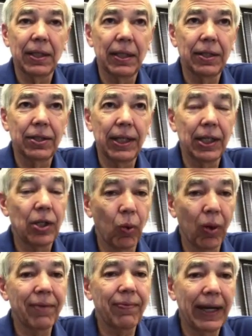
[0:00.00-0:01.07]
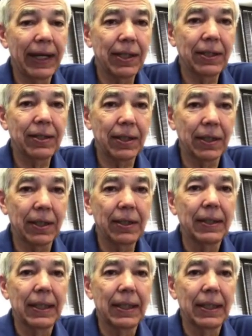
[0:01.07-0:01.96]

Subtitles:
It is sent to one franchisee.